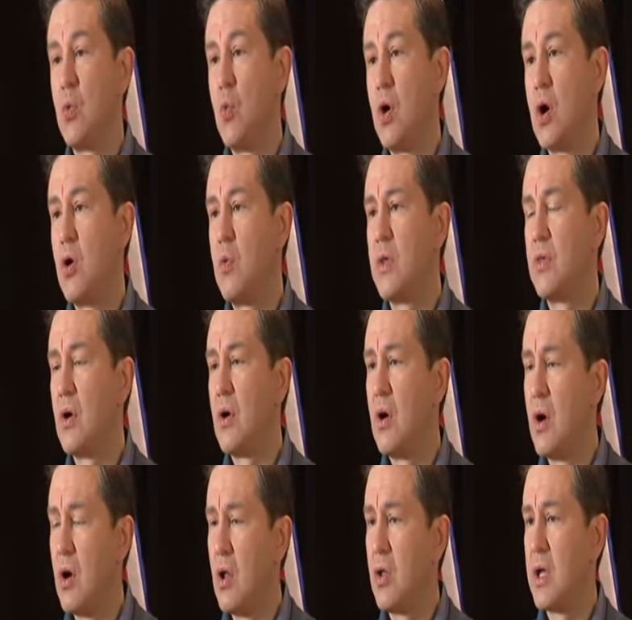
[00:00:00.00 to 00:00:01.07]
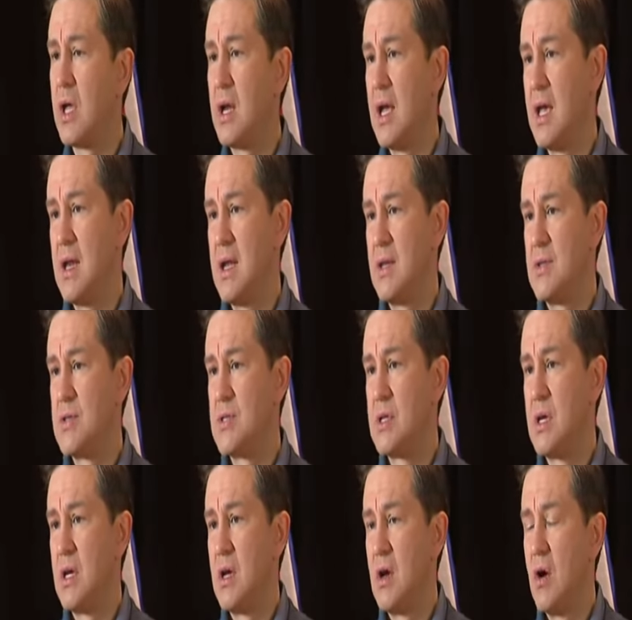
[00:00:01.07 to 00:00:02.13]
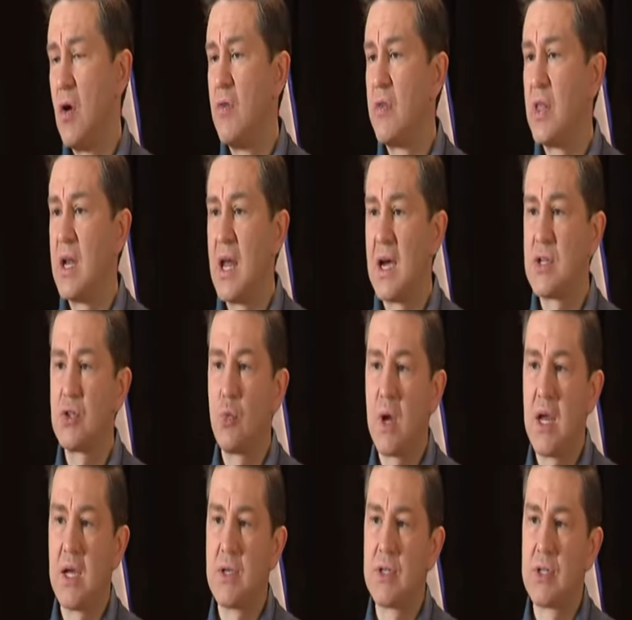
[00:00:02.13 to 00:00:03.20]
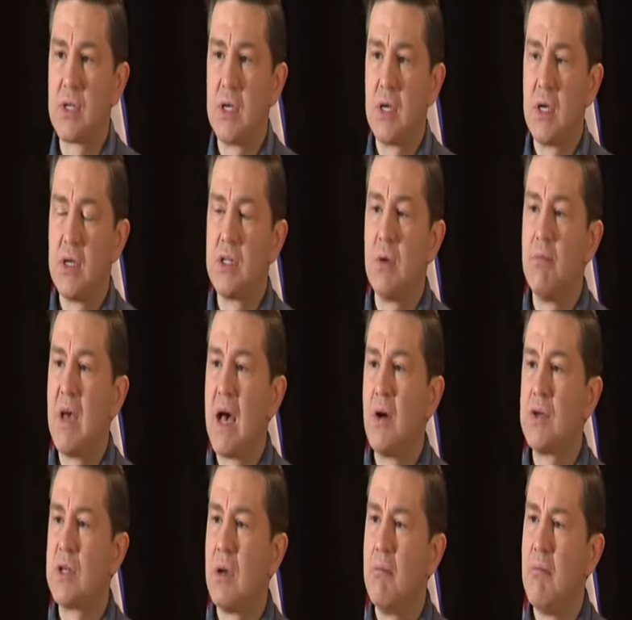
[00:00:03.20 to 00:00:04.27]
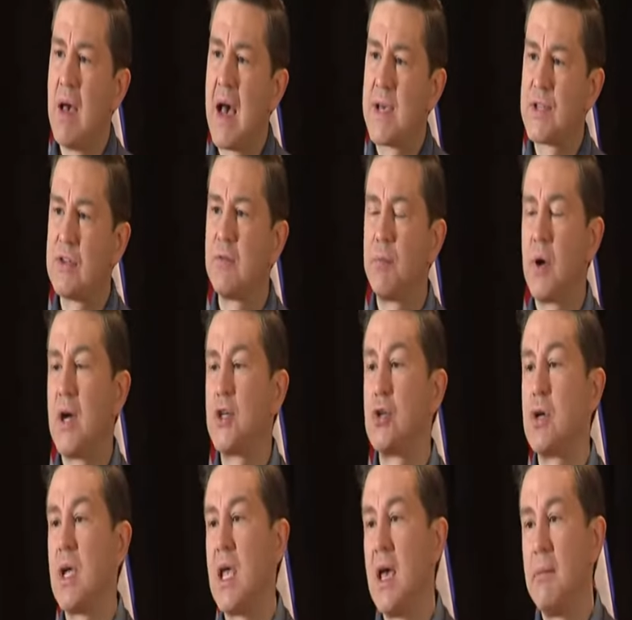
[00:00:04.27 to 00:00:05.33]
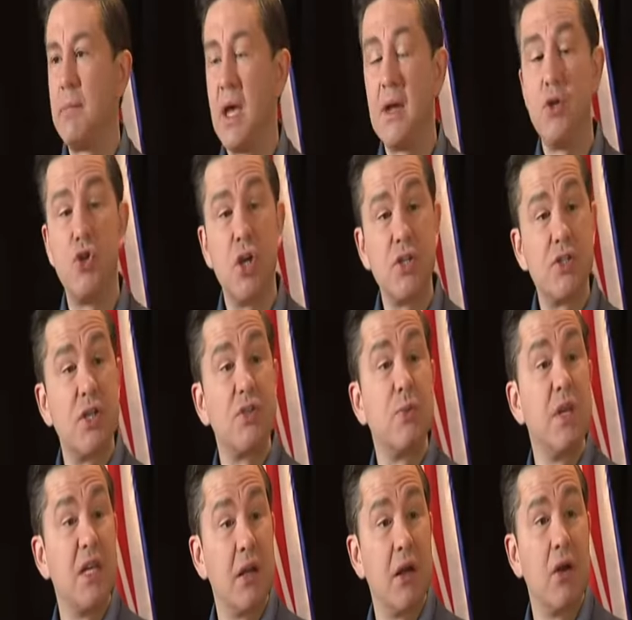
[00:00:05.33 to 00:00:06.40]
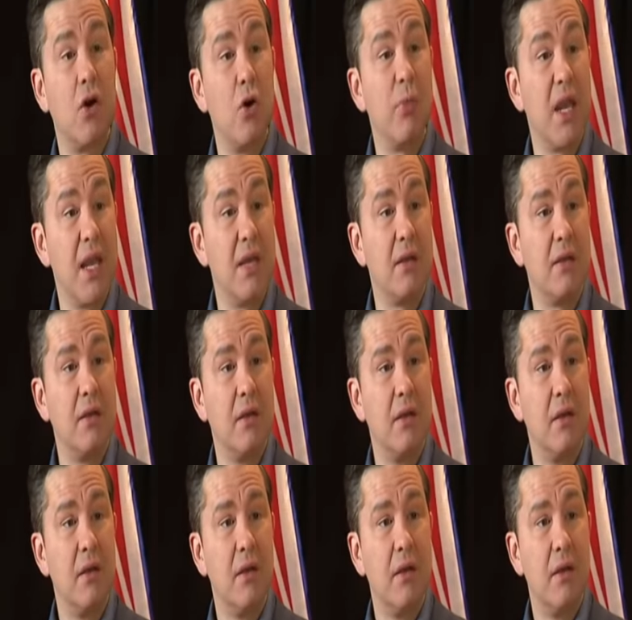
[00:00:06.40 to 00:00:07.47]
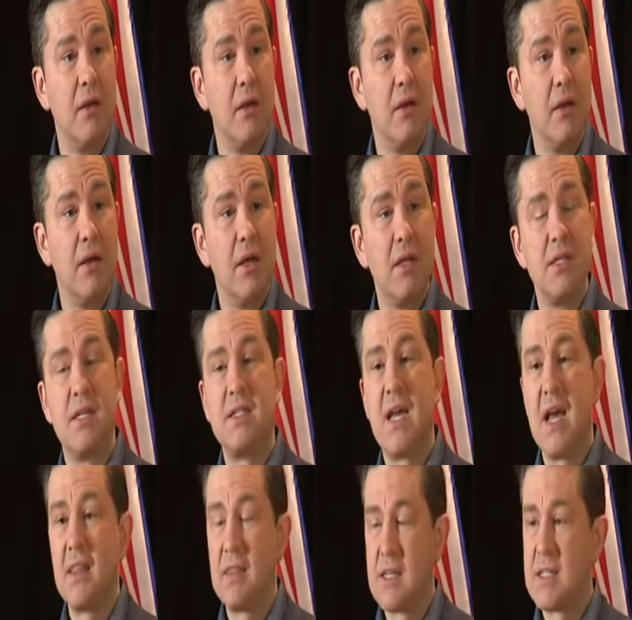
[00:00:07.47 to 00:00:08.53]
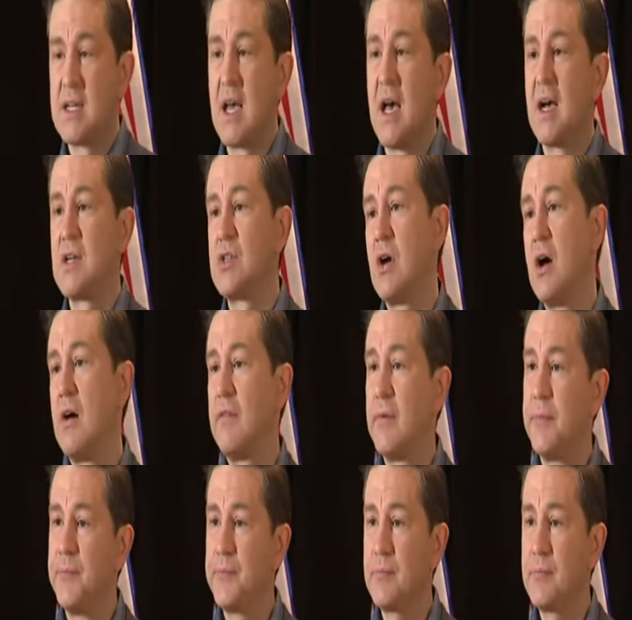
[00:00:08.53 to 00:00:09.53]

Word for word: to work with all Canadians over the next weeks to mount a massive pressure campaign, just as we did on home heat, to take this tax off.